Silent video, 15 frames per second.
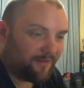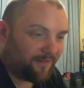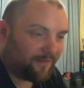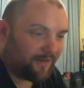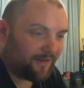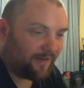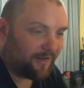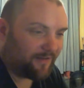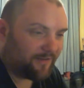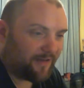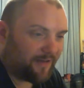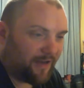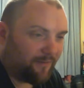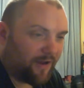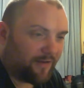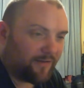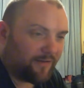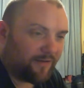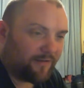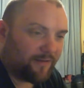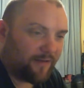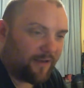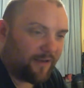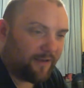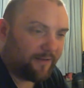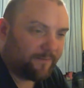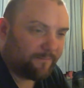because he'd done steam engines and that.